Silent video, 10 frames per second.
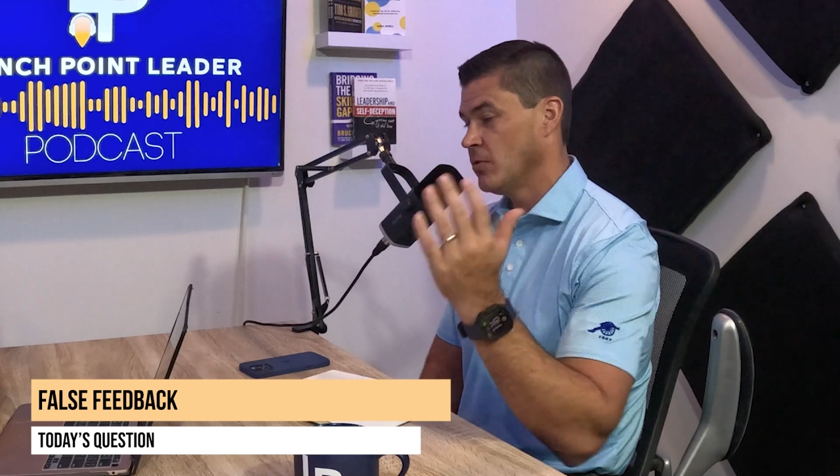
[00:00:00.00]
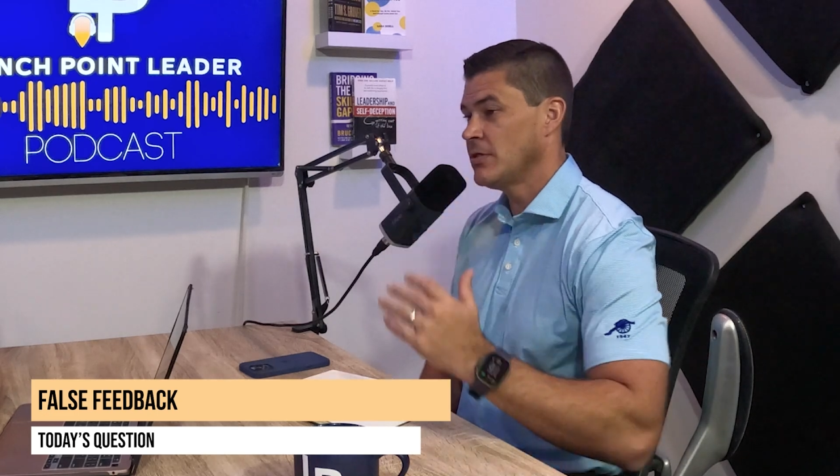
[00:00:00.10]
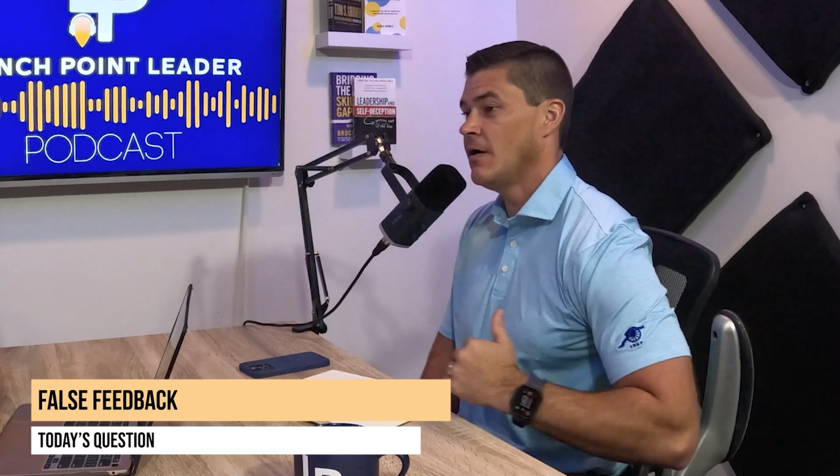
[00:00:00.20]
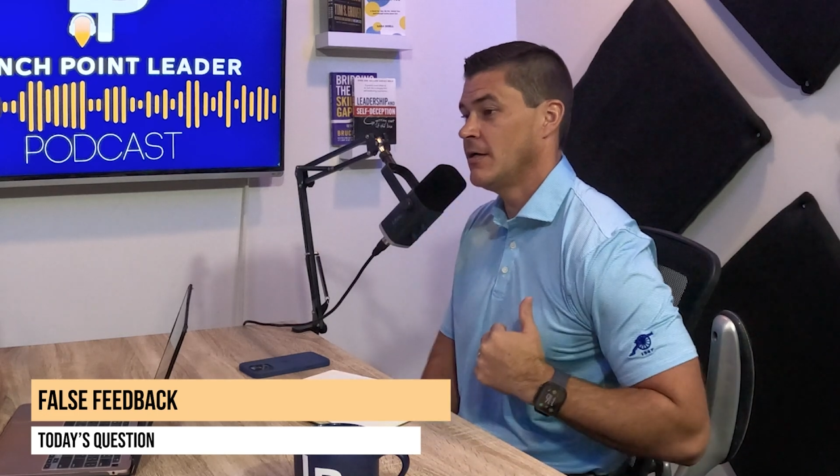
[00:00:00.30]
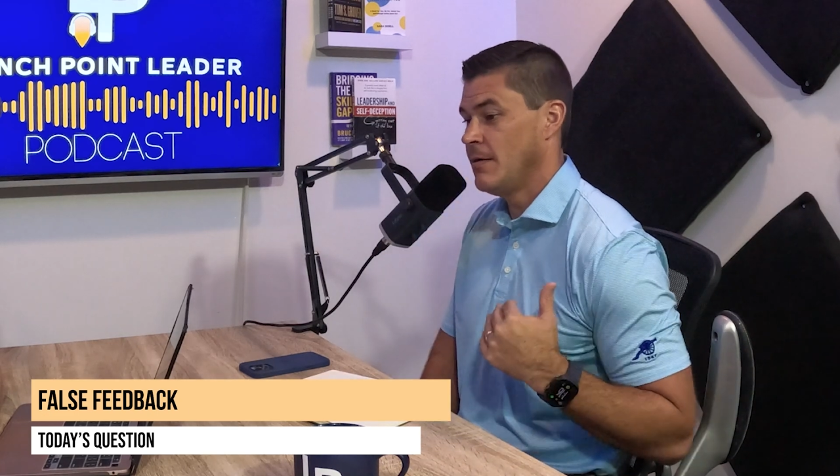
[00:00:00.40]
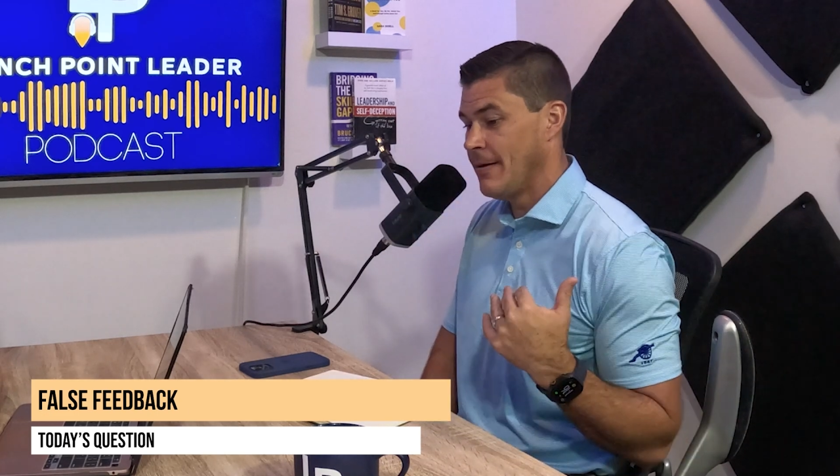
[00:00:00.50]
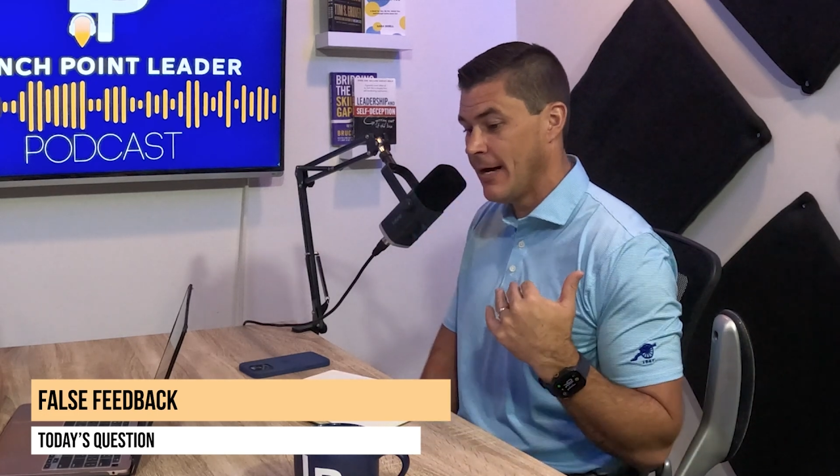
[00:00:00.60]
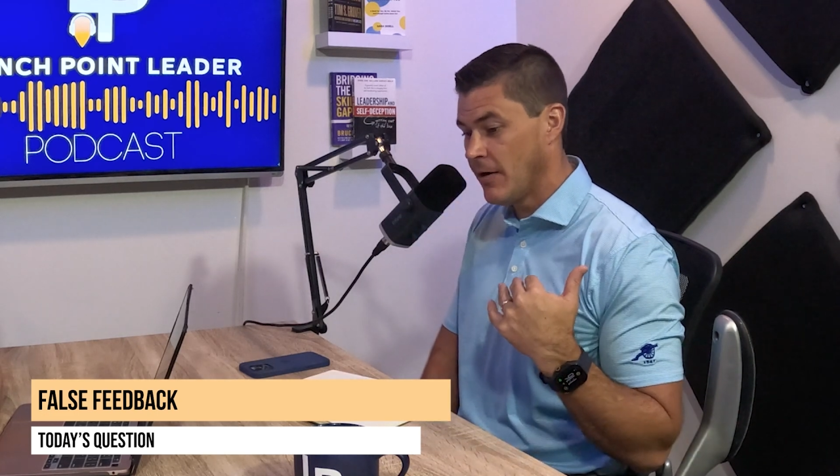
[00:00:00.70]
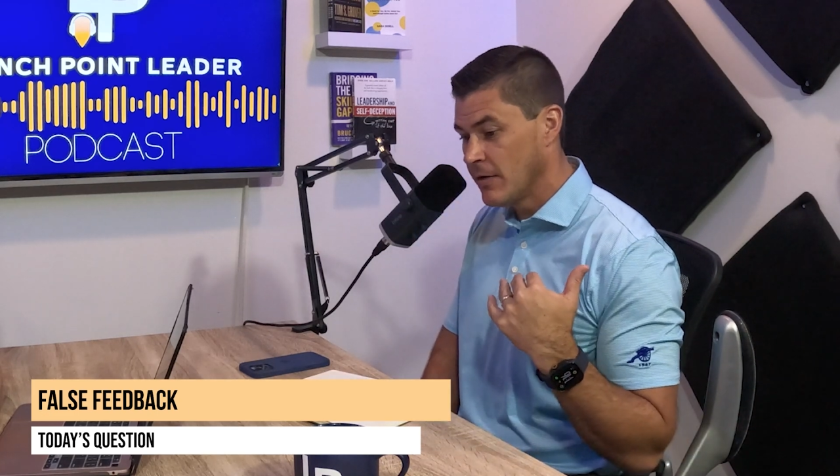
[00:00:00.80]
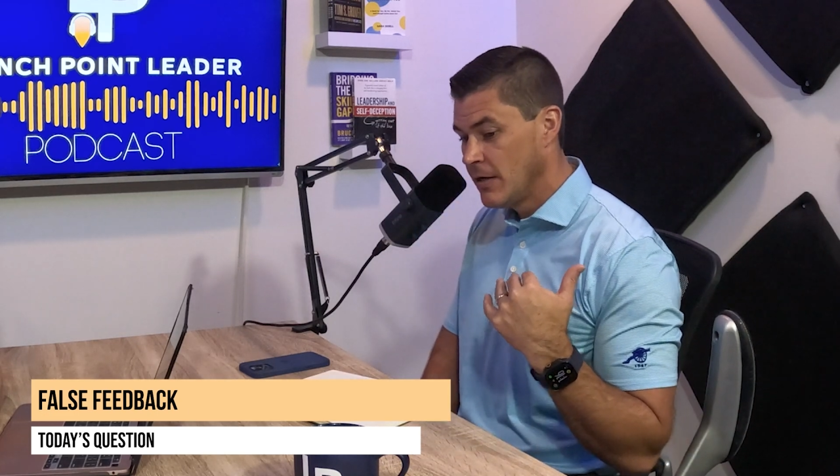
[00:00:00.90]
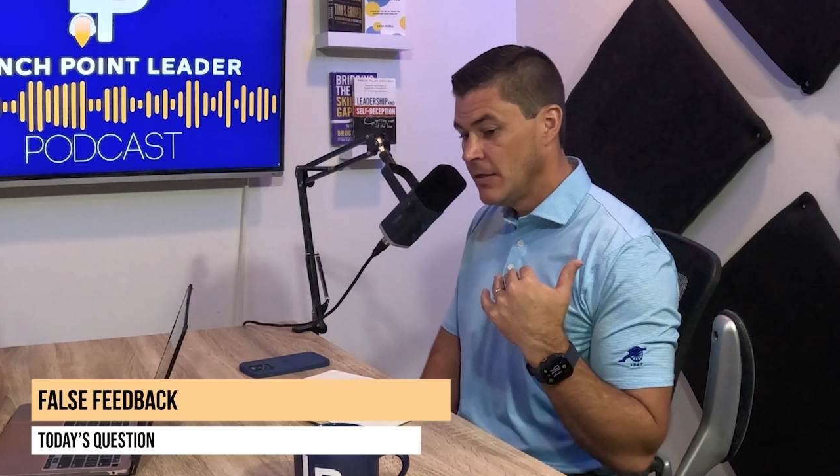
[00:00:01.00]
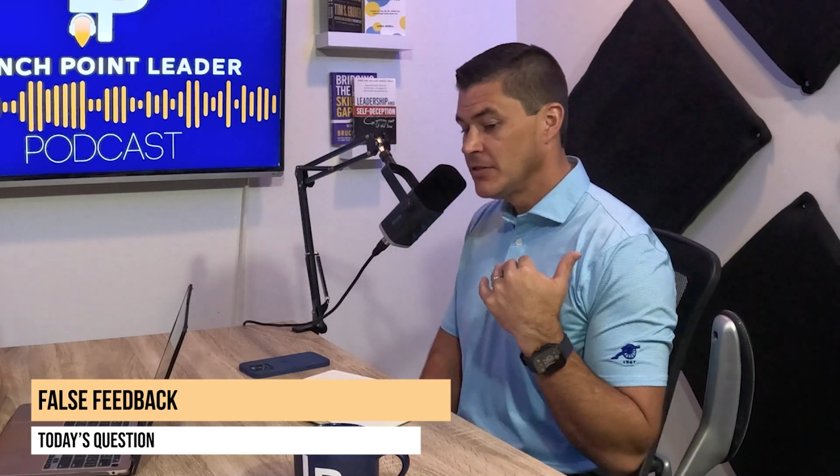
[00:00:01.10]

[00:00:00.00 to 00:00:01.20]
We're talking about